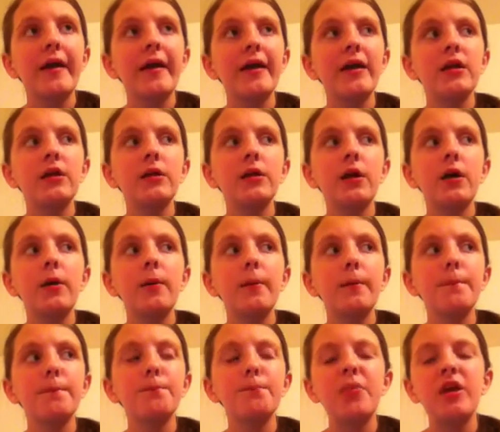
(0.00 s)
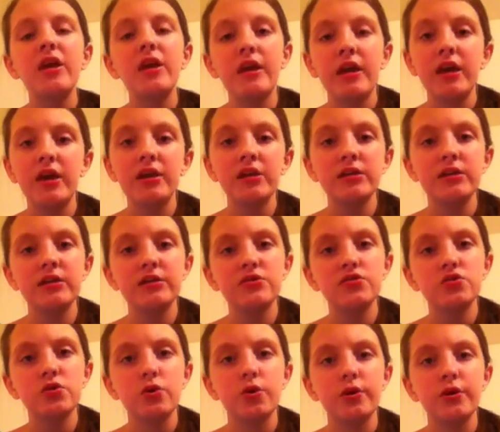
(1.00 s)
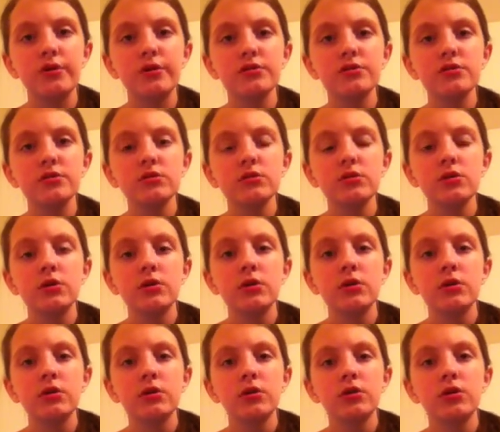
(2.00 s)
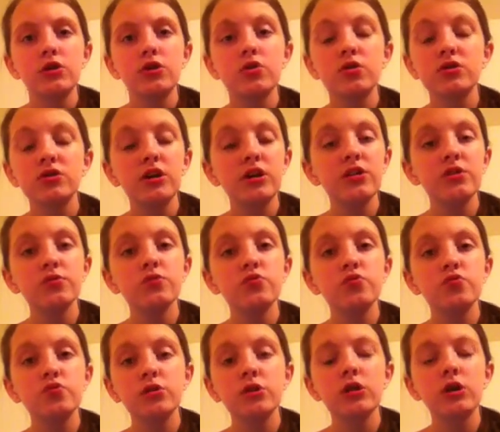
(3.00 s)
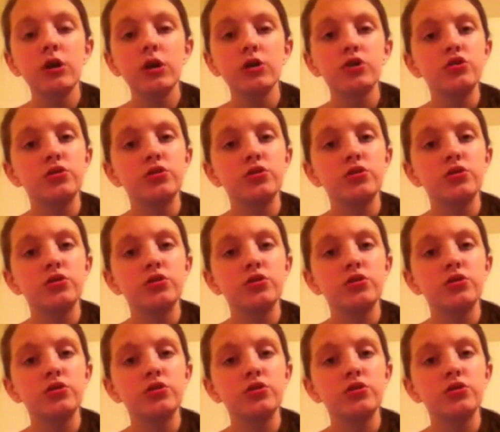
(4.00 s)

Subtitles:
and be Andy's toys. You could tell that was a really hard